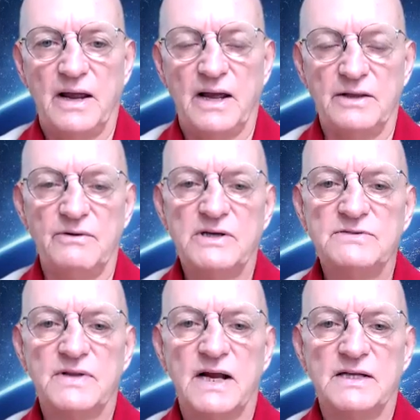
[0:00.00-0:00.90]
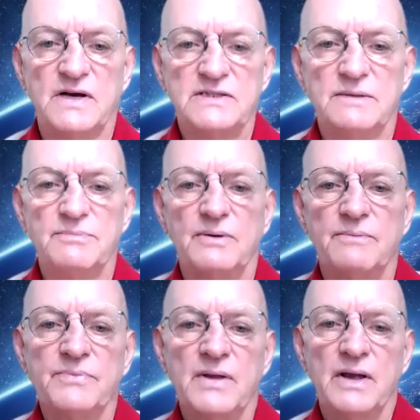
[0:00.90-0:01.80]
And the reason for that is very
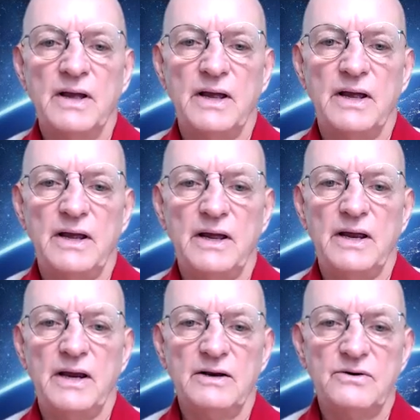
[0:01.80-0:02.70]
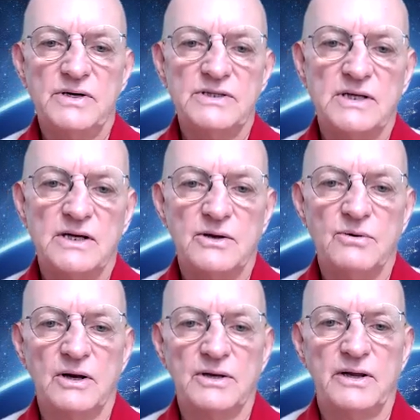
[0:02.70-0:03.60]
simple. It increased
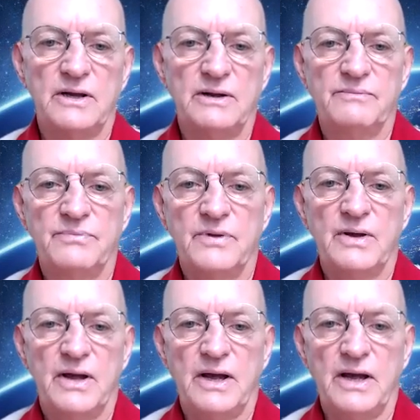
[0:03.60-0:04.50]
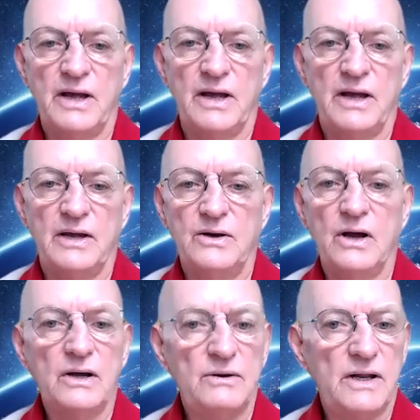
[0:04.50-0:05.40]
inequality,
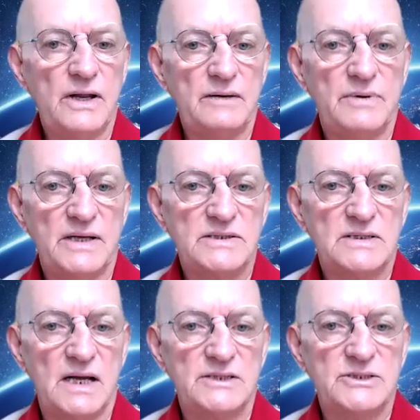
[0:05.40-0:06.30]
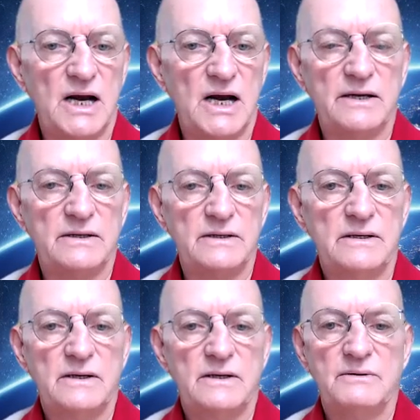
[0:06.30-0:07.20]
not only in places like China,
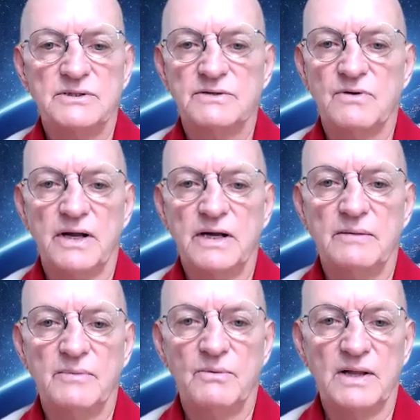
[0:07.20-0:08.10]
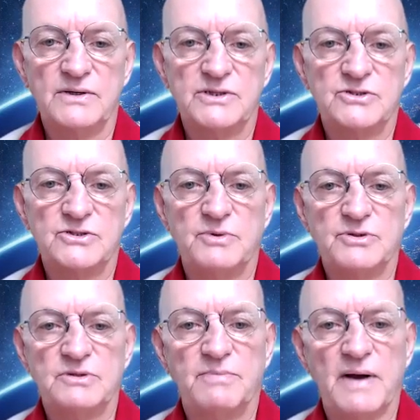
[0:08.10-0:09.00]
which have got income and wealth
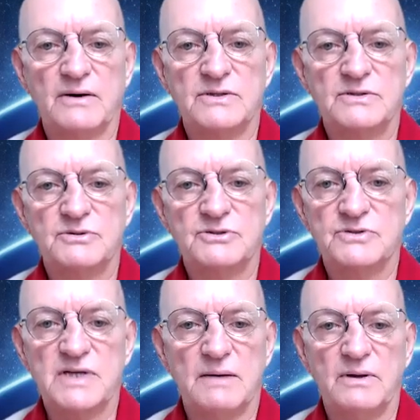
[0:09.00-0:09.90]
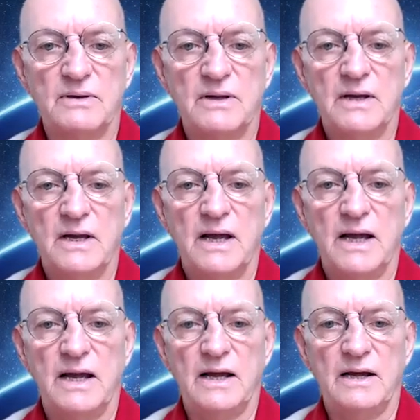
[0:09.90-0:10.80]
distribution patterns which resemble
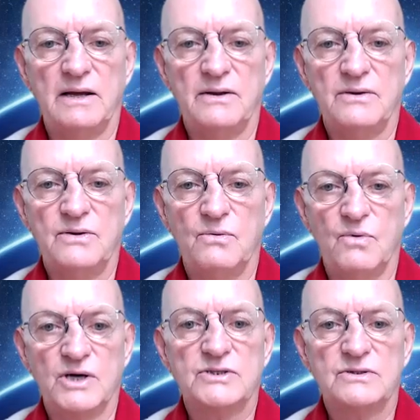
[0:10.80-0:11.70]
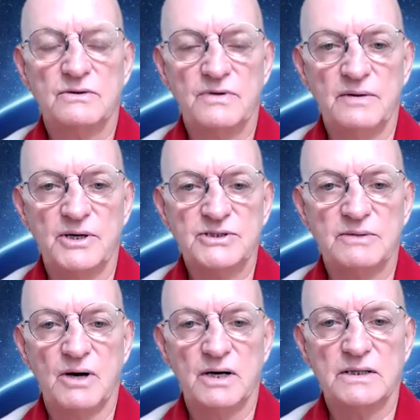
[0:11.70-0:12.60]
the worst of the
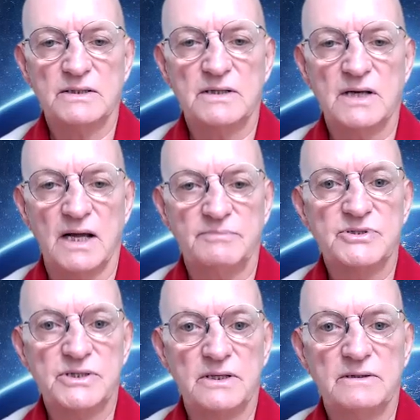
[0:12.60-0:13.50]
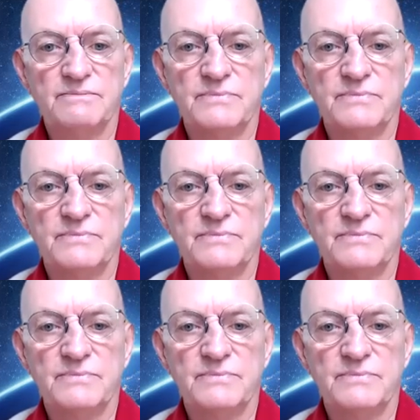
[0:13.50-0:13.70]
emerging markets like Brazil,